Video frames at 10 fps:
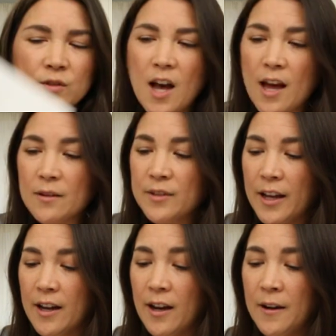it's kind of
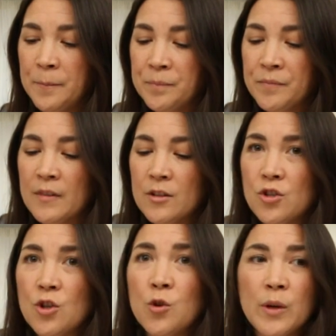like a
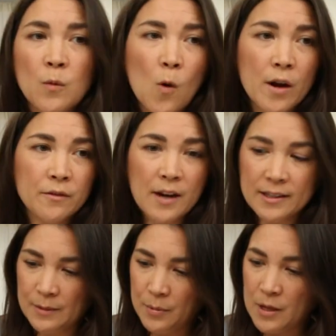two-in-one
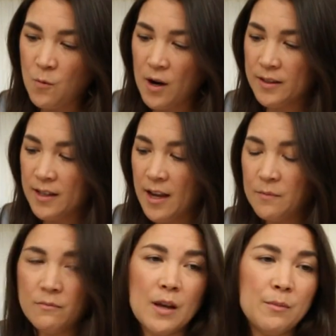recipe where it's like,
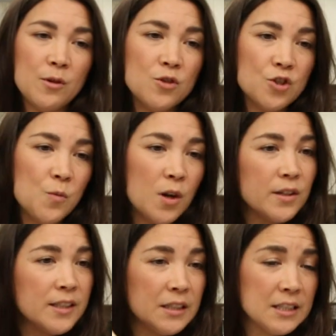maybe you just want
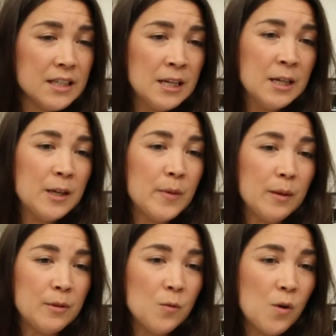it like this,
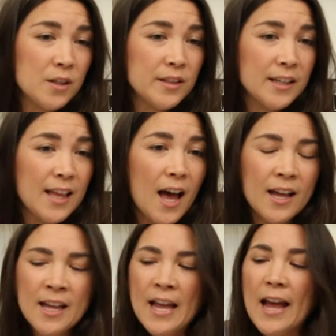maybe you want it like
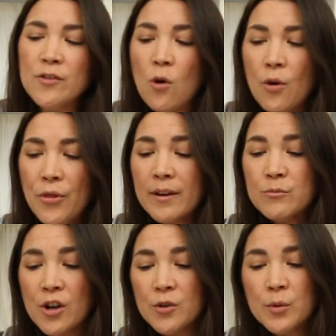that. And the whole thing
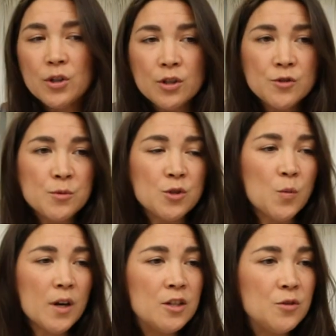I'm trying to encourage, which
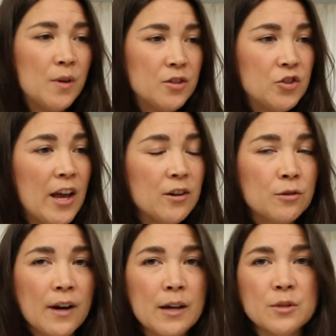is what I do on the
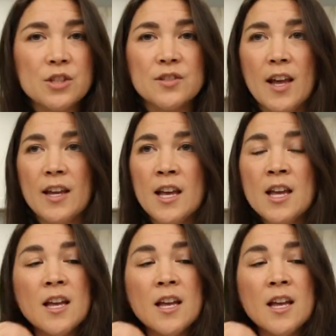channel, right? Which is like,